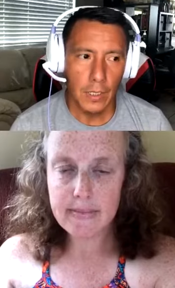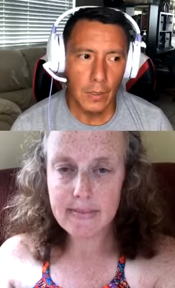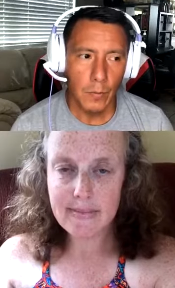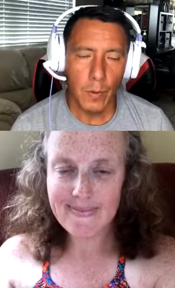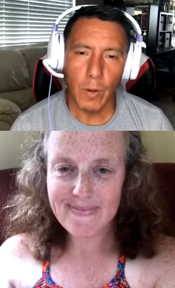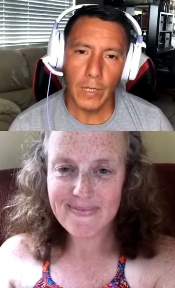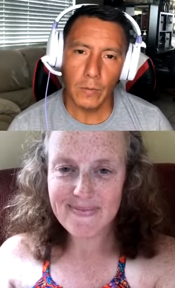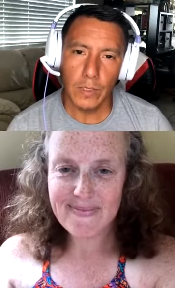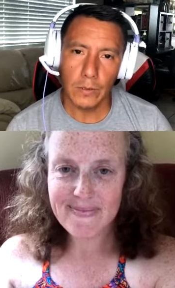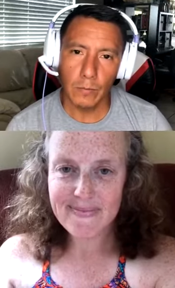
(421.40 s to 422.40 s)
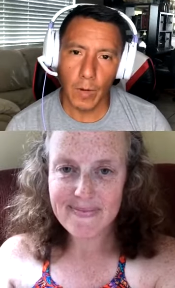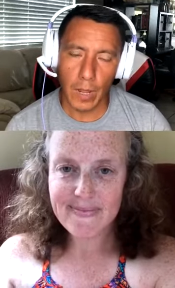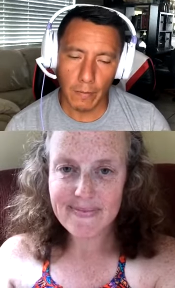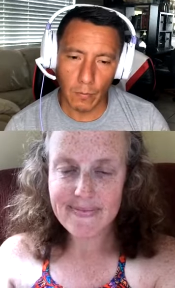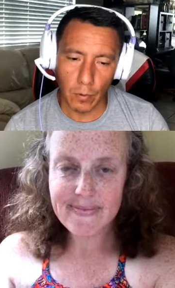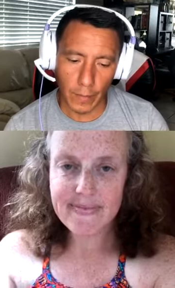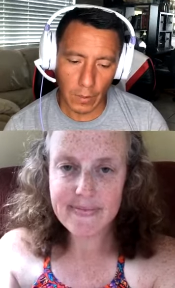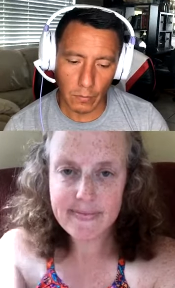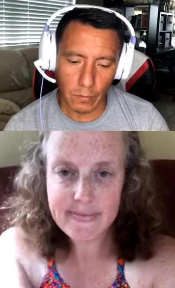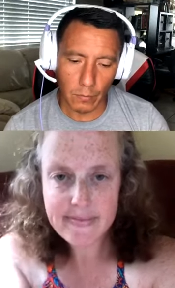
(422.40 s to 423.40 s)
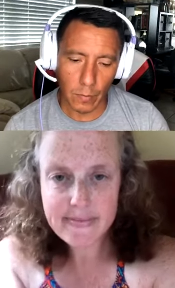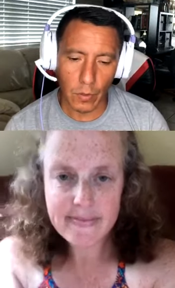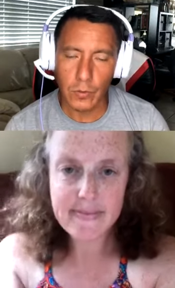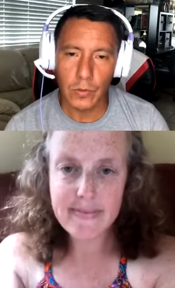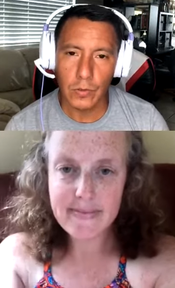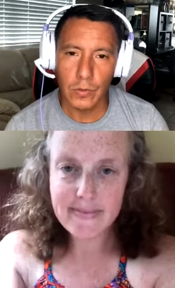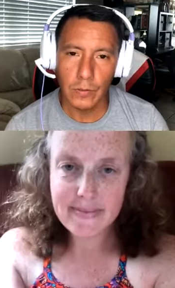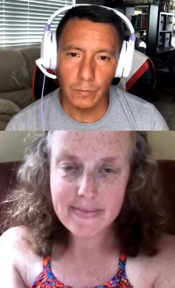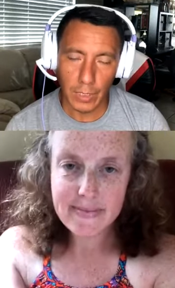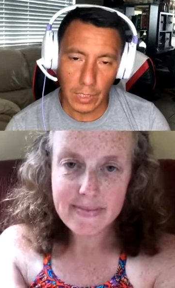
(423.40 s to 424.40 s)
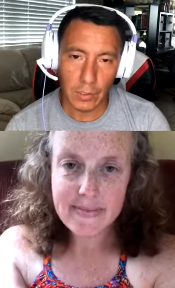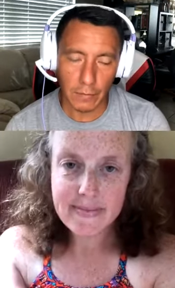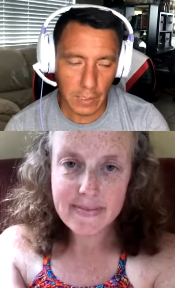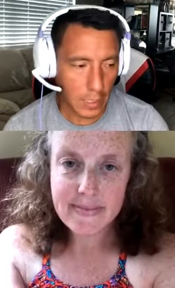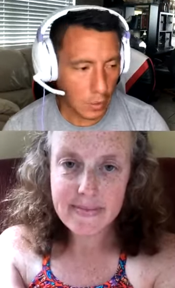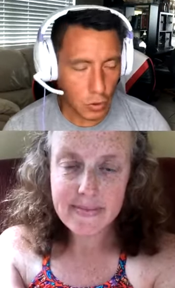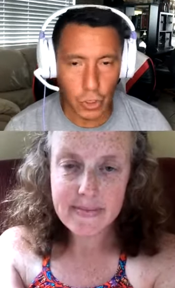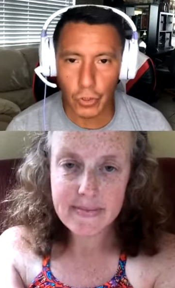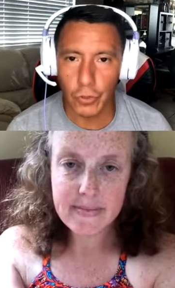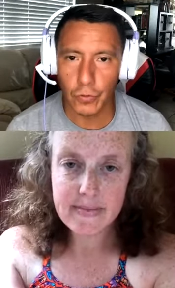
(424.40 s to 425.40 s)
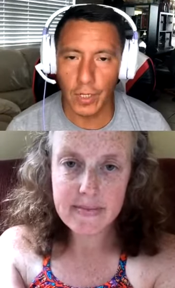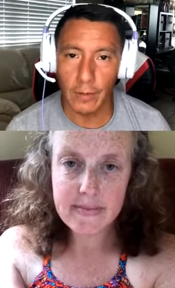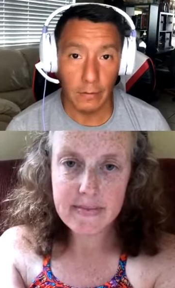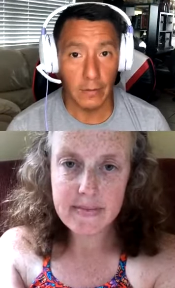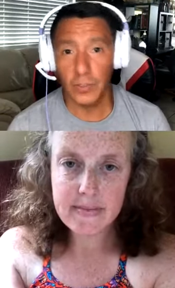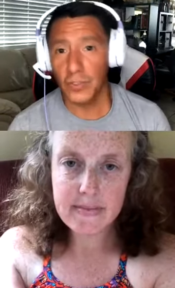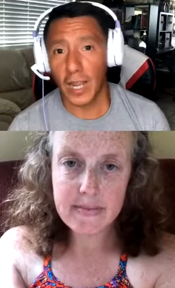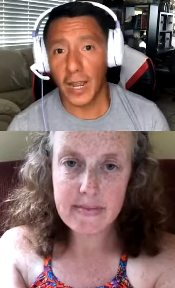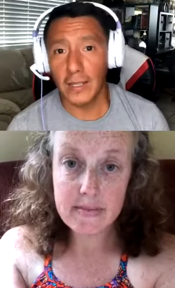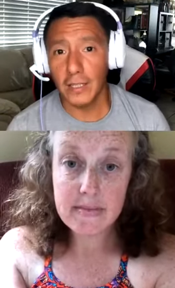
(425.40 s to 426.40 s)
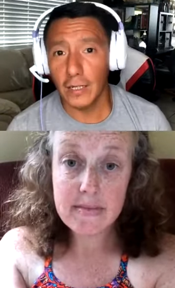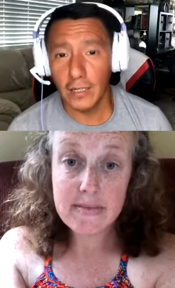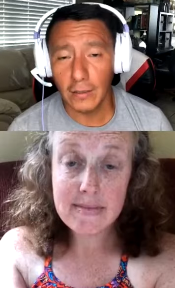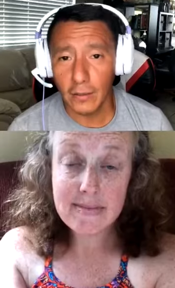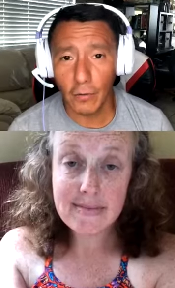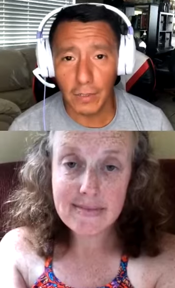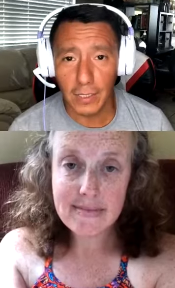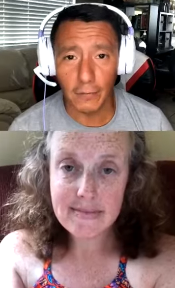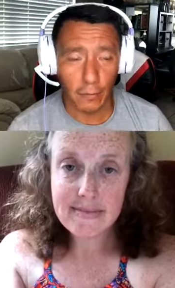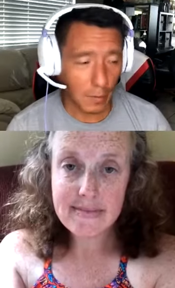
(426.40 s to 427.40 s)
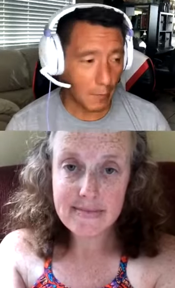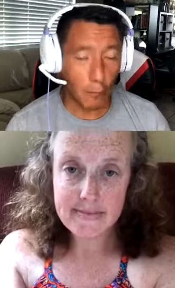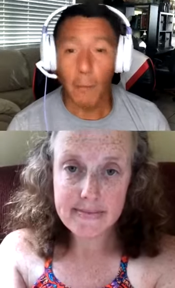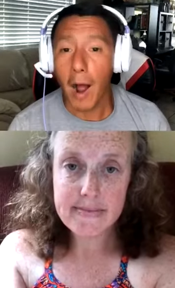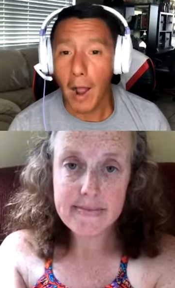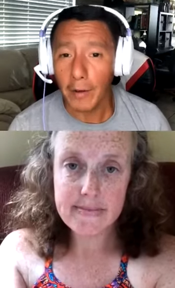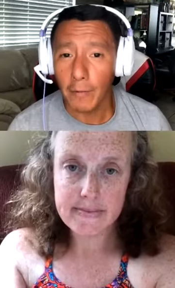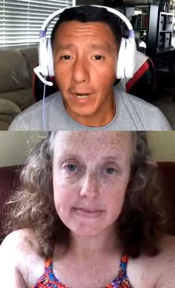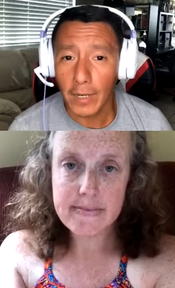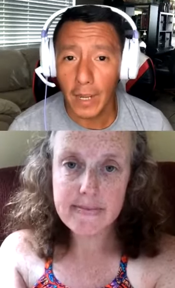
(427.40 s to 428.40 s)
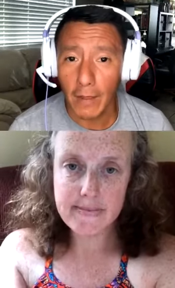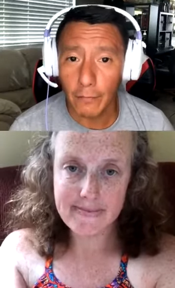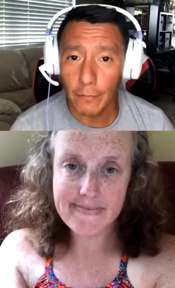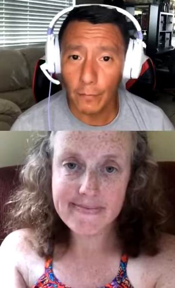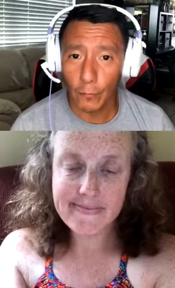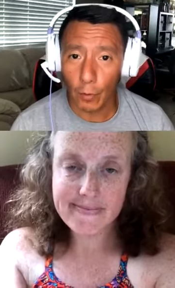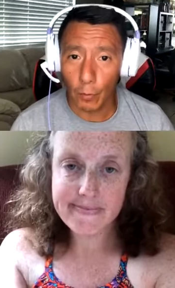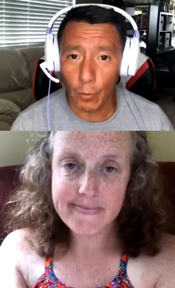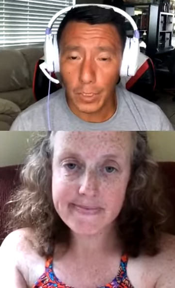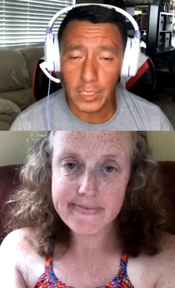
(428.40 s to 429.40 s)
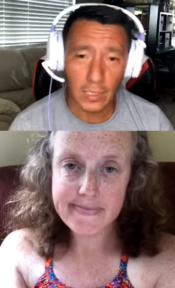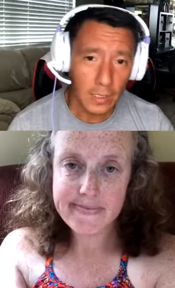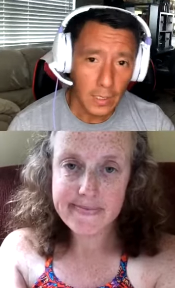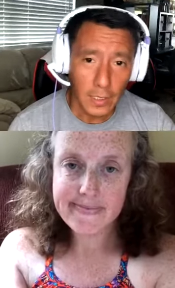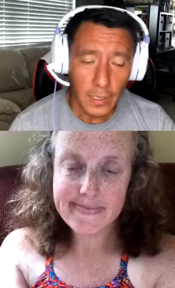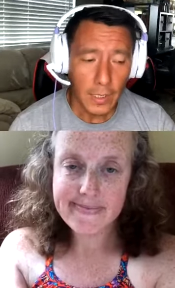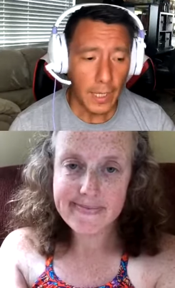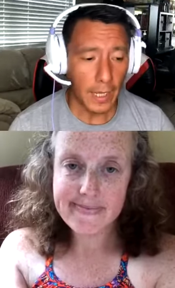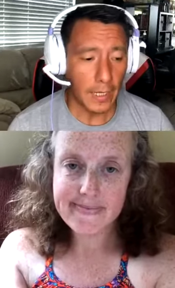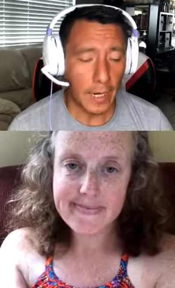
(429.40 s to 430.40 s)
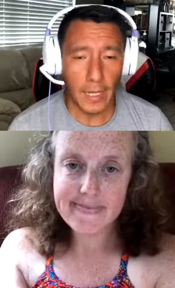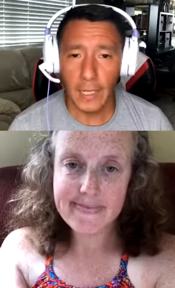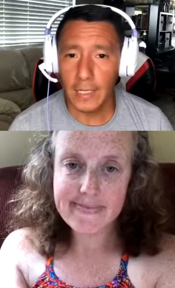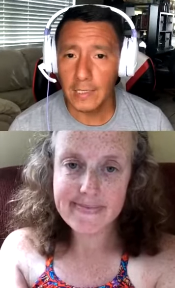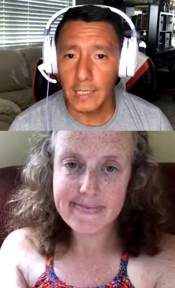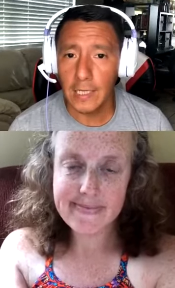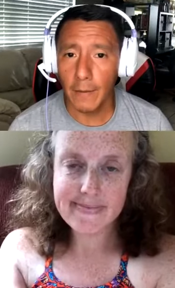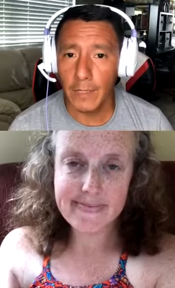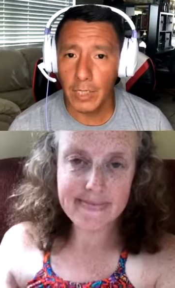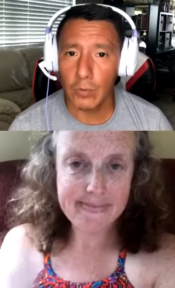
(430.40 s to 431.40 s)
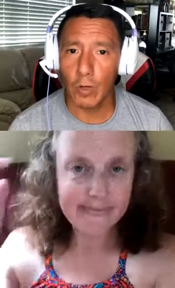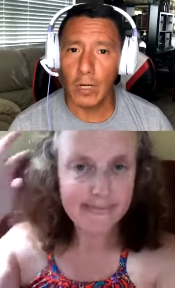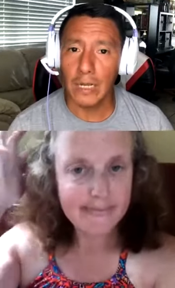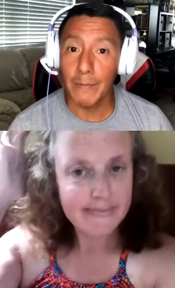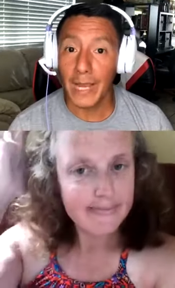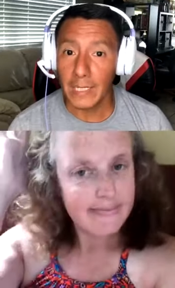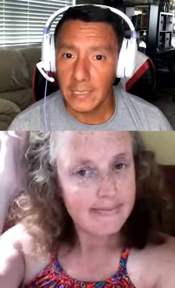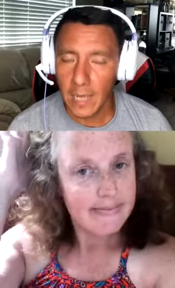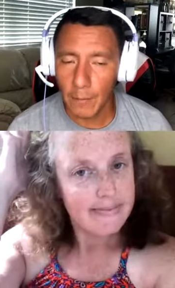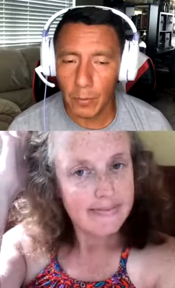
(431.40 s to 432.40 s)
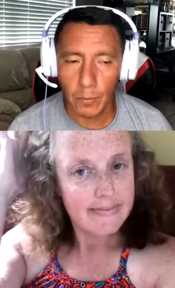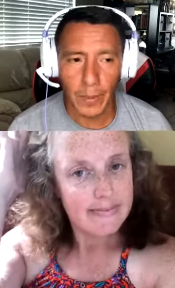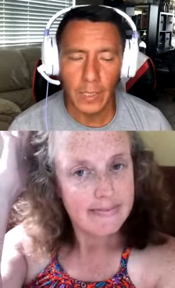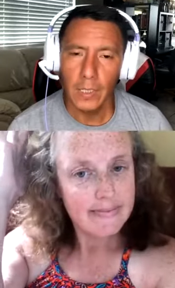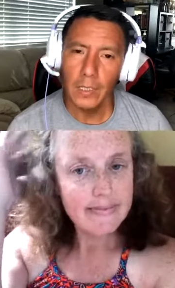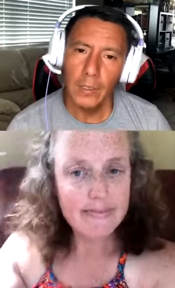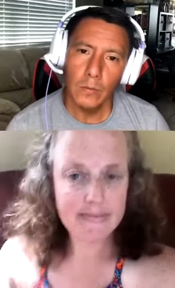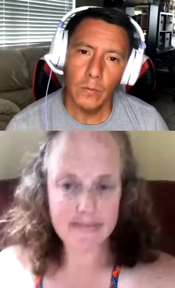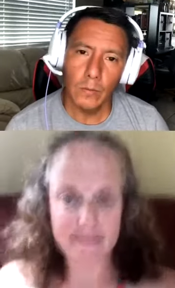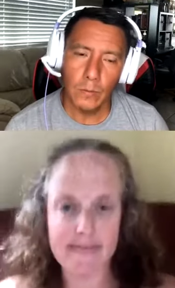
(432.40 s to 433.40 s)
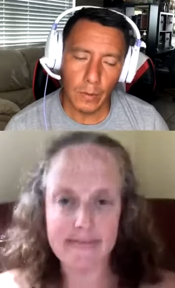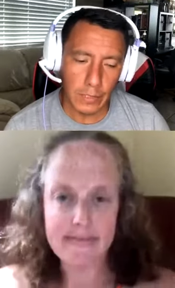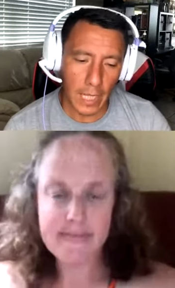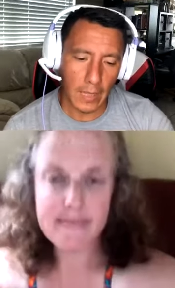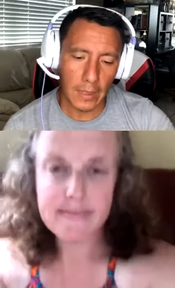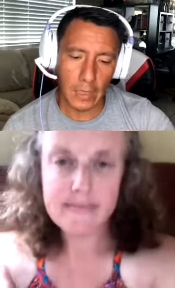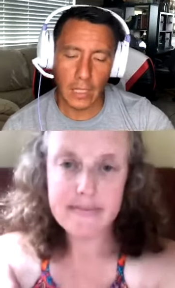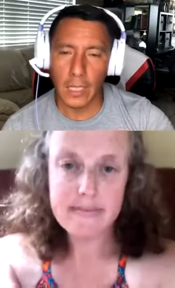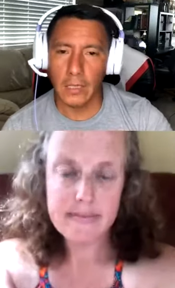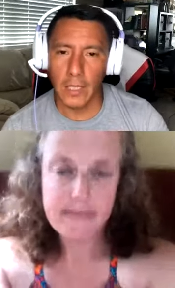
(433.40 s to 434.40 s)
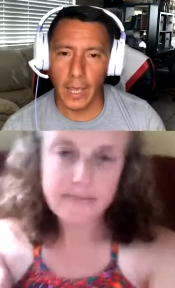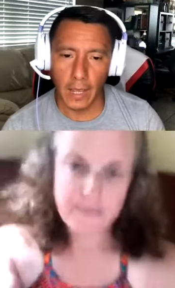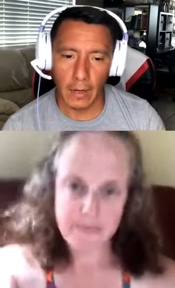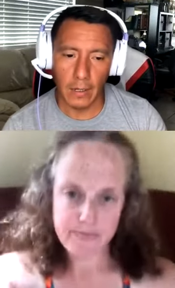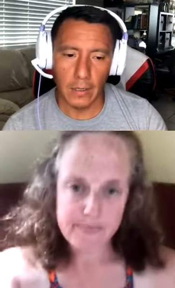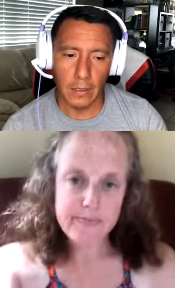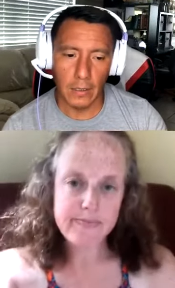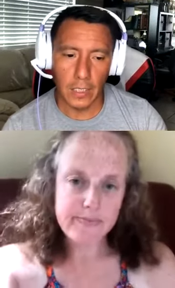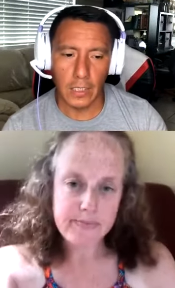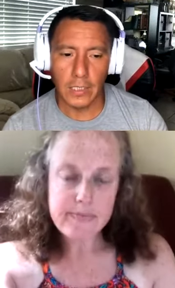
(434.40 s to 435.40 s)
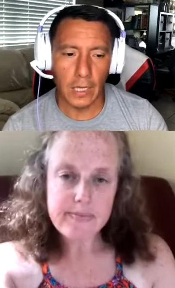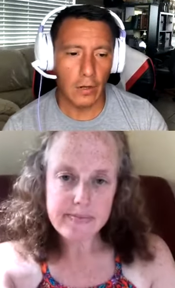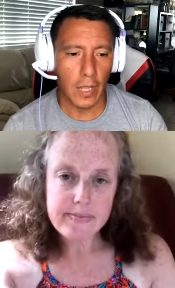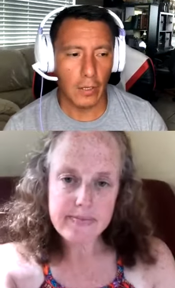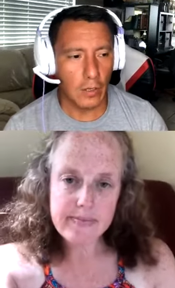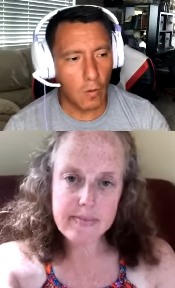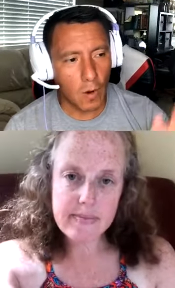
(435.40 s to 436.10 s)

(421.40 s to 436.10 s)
Speaker 1: but what what what motivates you most? Because obviously your children. Because I did it obviously for my for my right? I have four boys, and and I, at the same time, I just want to lead by example. But mm-hmm. what was that the thing that that you say? Okay, you know what?